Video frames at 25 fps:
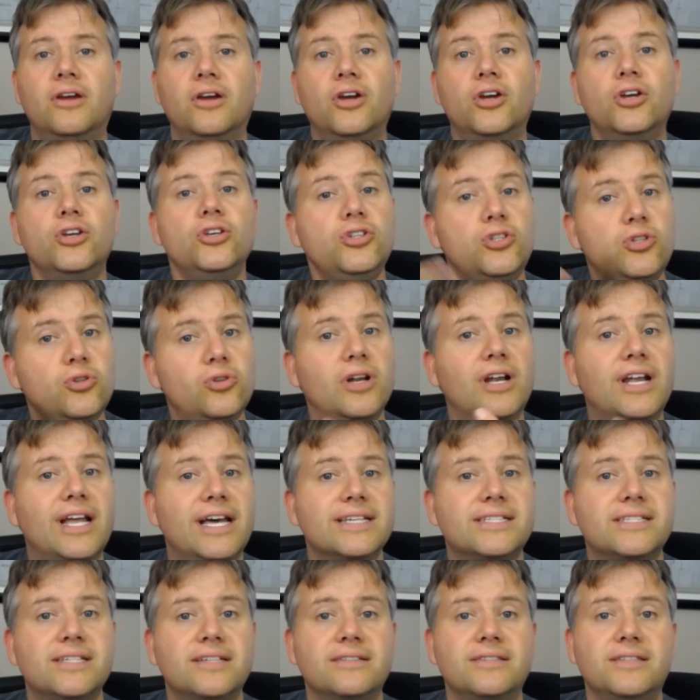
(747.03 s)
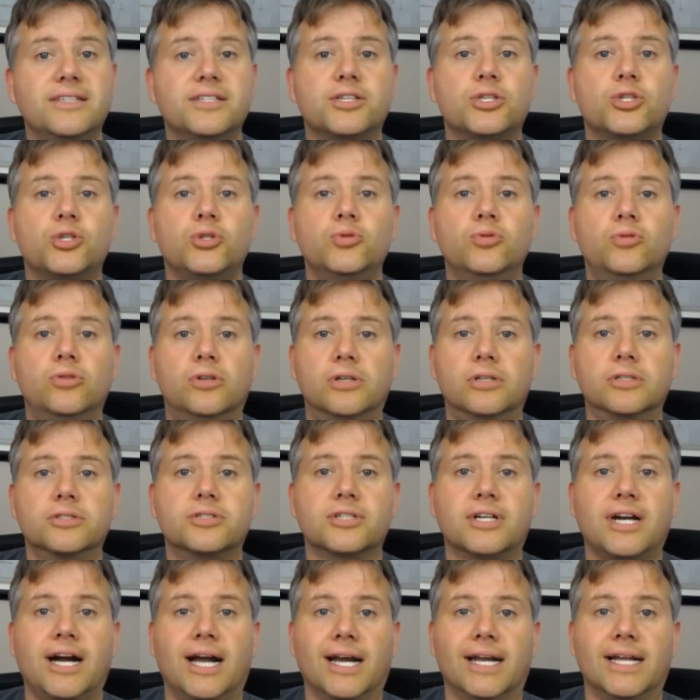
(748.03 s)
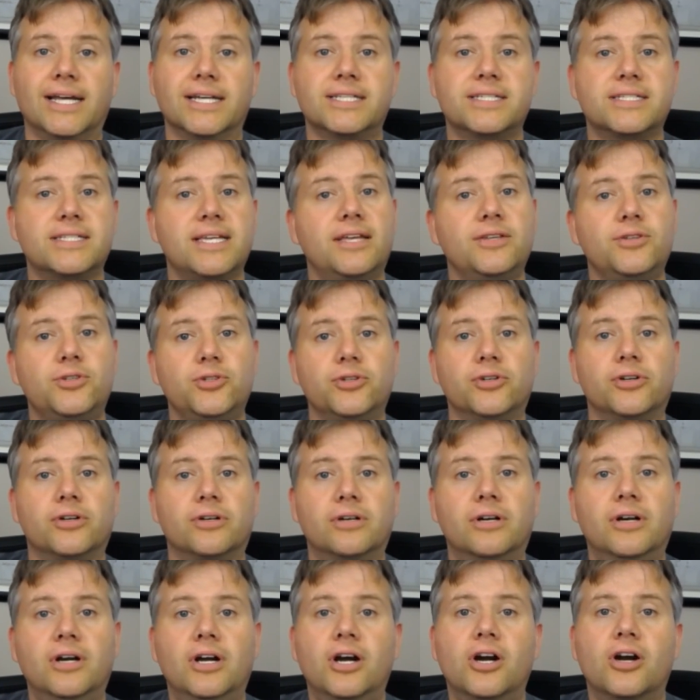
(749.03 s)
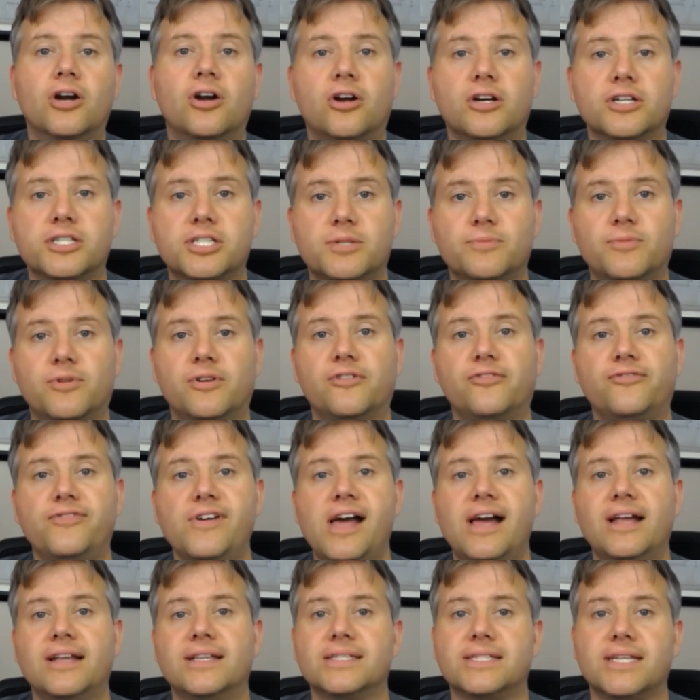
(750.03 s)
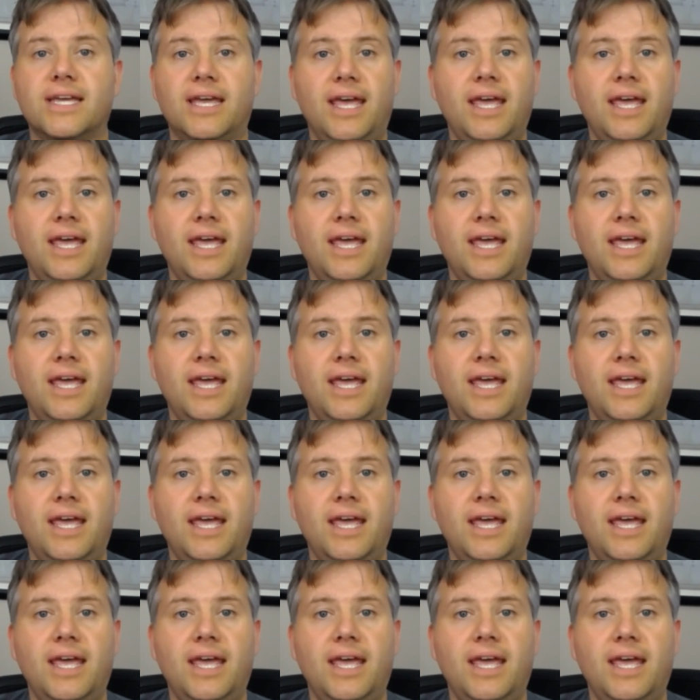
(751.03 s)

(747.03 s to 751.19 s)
utilizing this tool to kind of like send your customer a file and say,